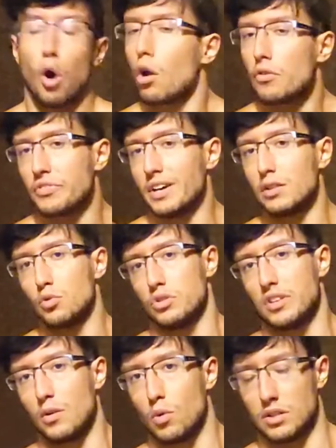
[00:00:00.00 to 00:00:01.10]
All of that to
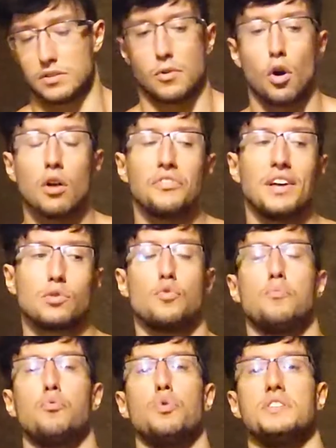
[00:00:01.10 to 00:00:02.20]
say what? All of that to
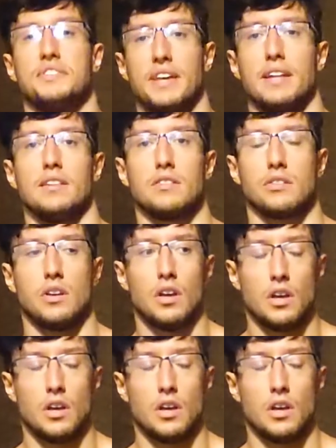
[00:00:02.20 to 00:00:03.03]
present